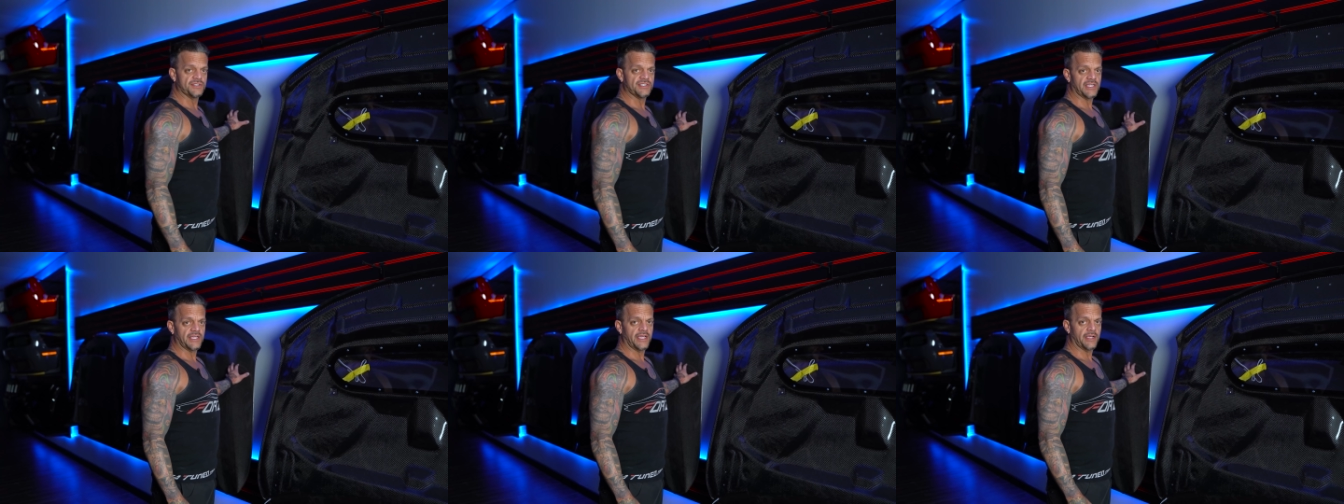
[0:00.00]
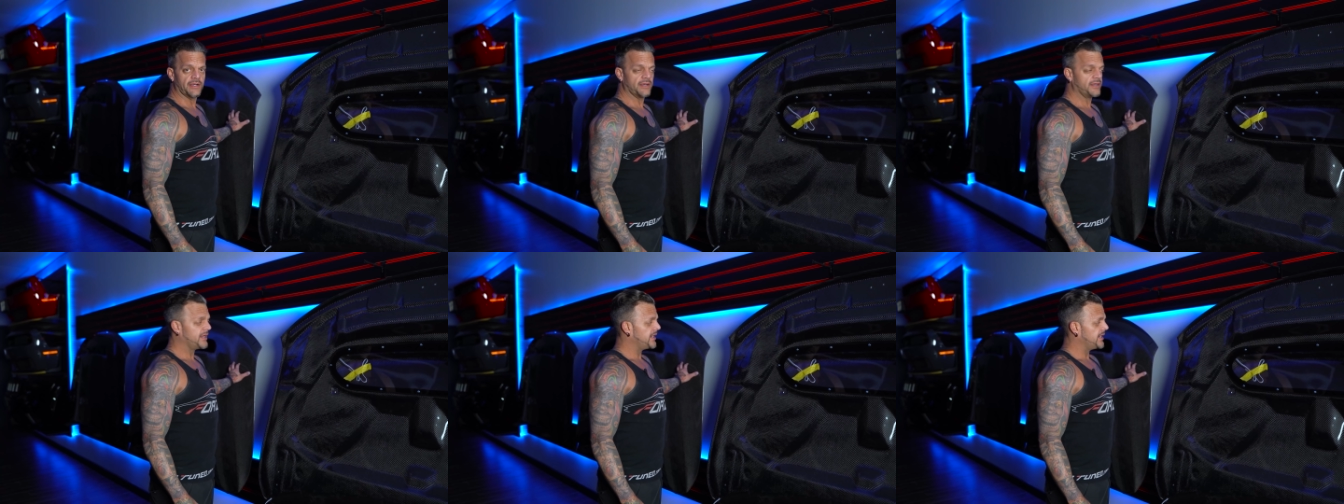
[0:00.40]
you see
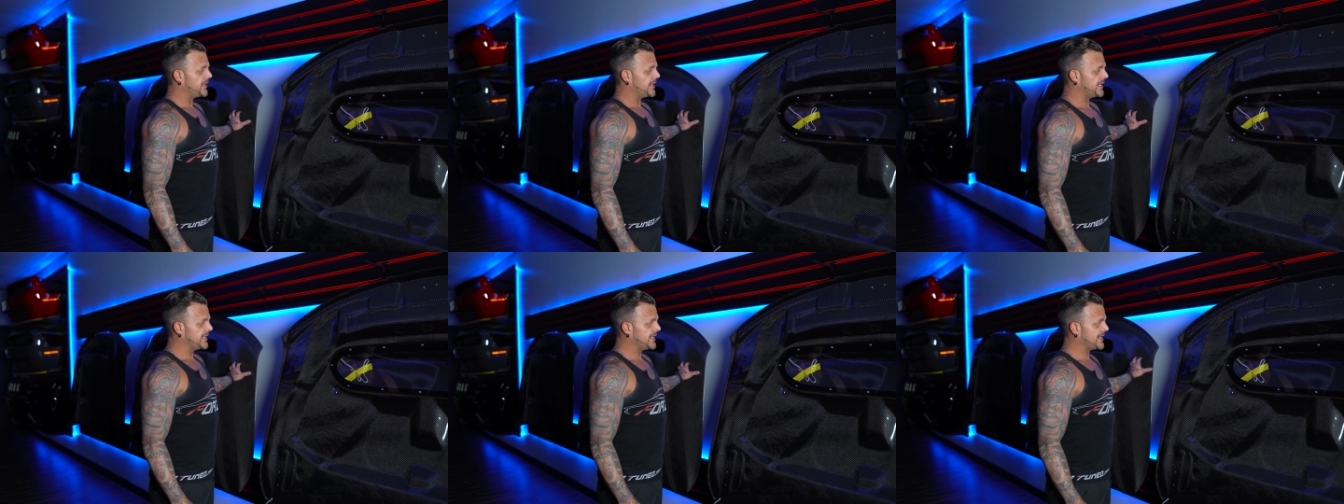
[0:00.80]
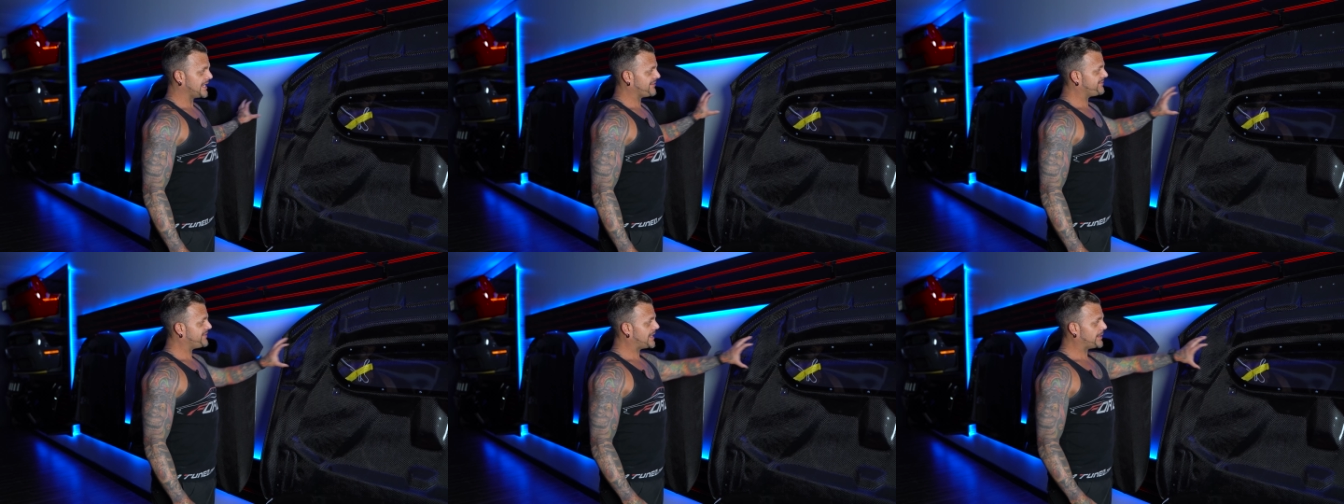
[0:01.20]
here, and in
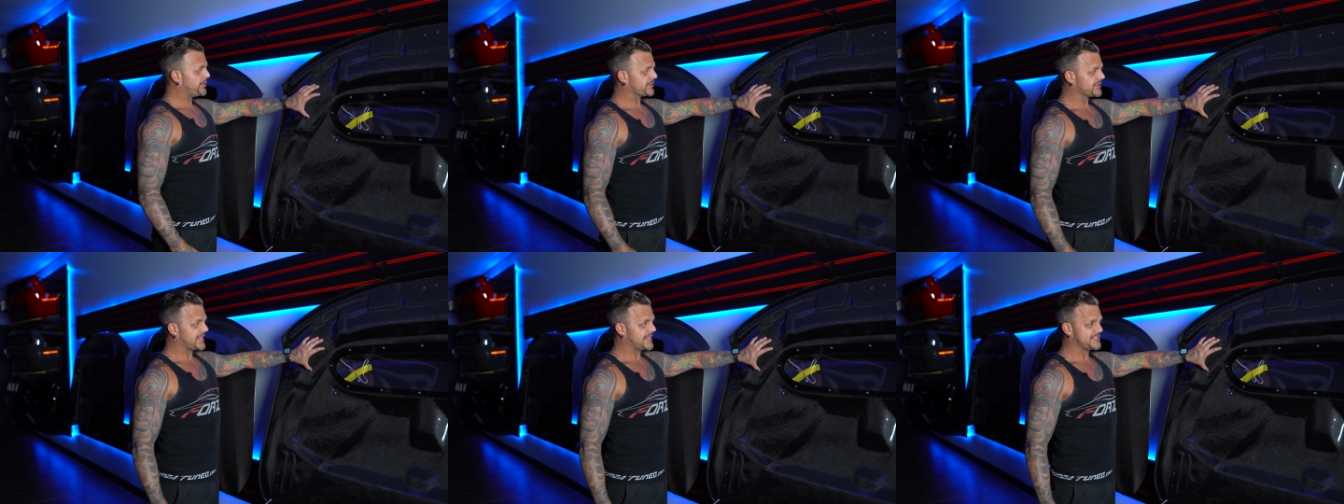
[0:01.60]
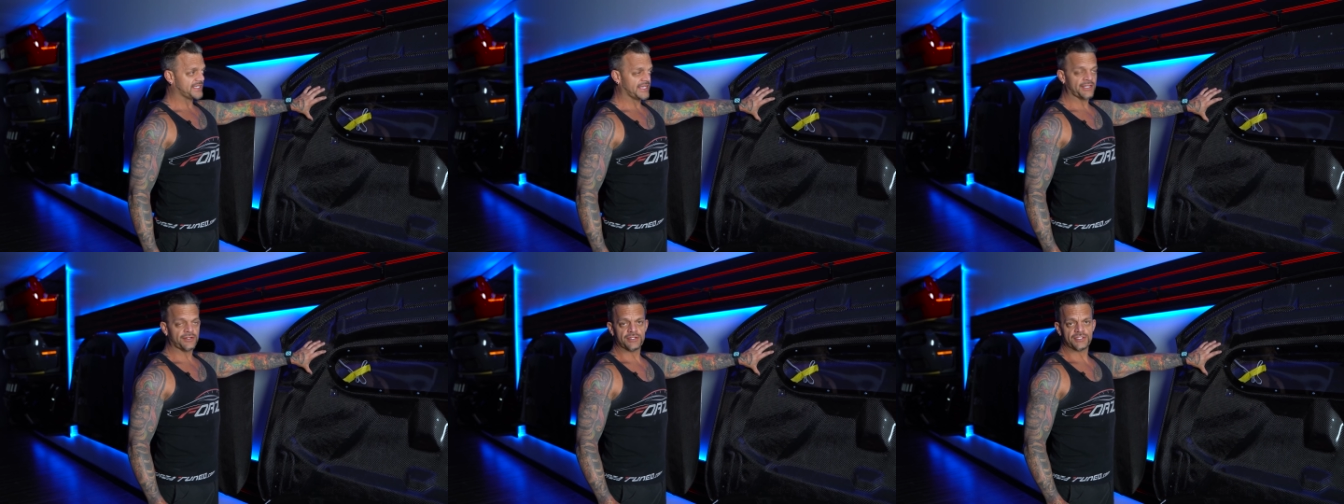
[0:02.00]
a fiberglass
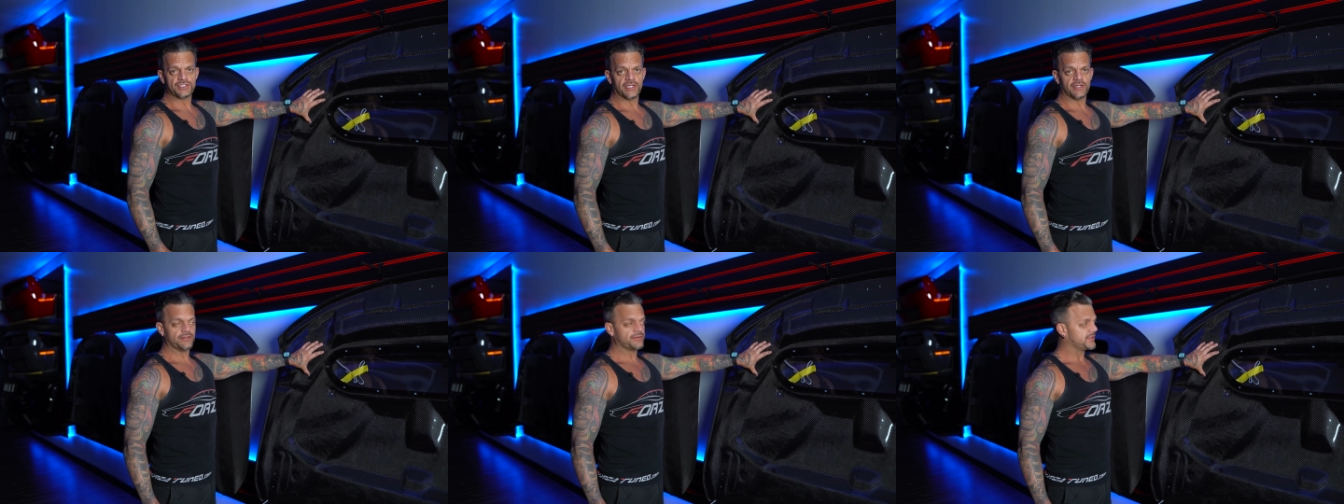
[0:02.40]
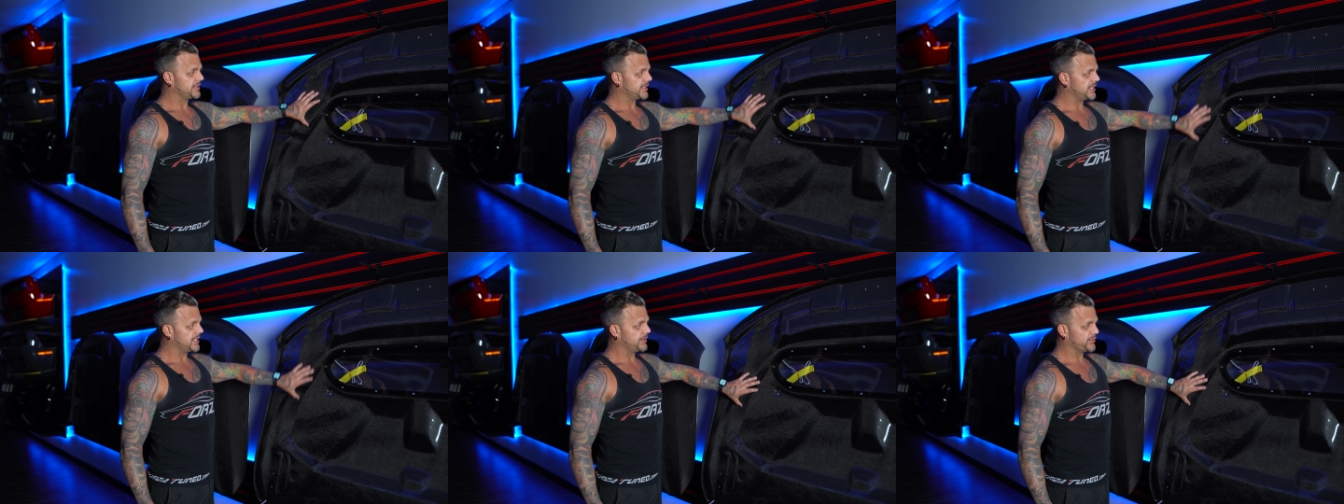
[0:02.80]
inner shell,
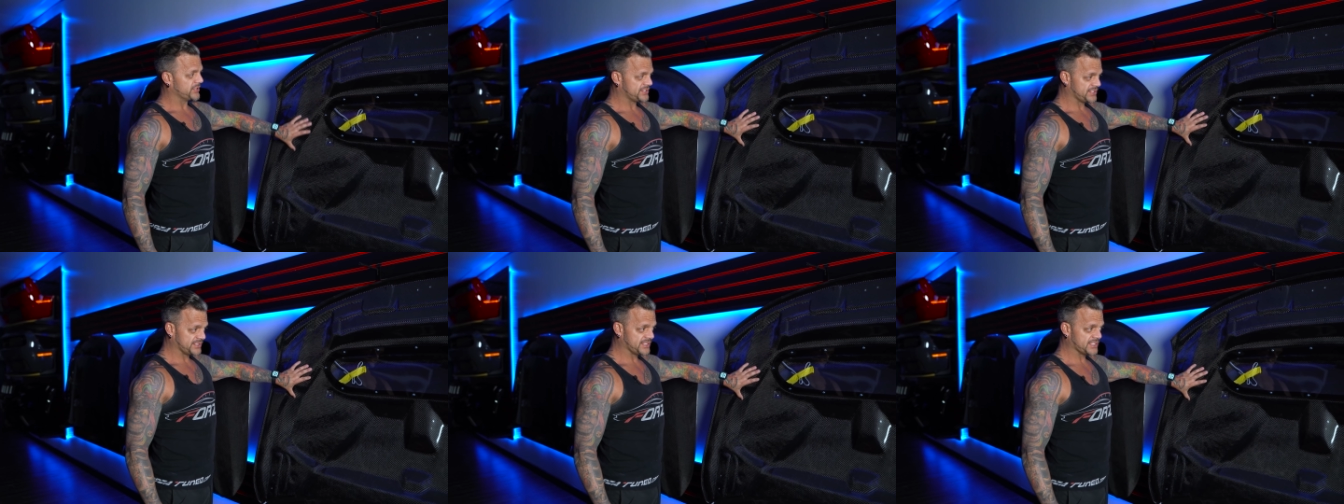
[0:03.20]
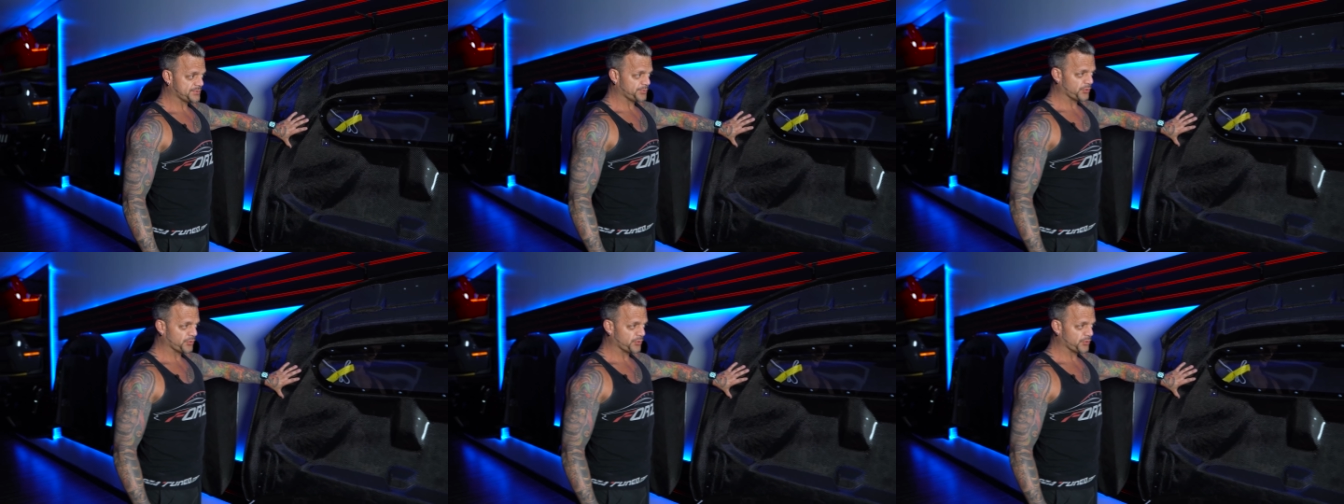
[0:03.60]
um, which is this